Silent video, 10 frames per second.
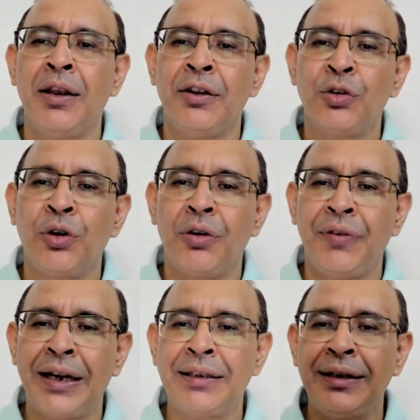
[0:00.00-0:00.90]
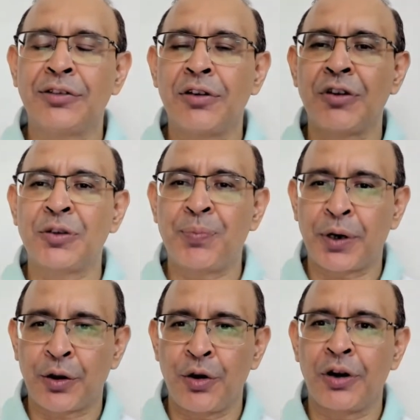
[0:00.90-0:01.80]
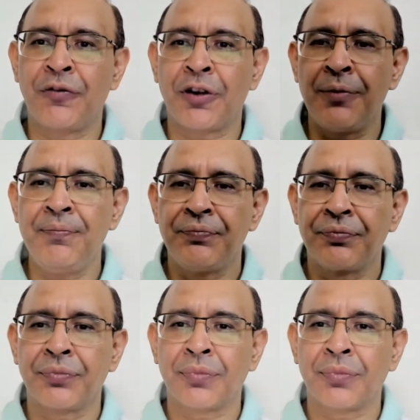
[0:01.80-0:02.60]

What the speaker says: So where the insulin was procured from,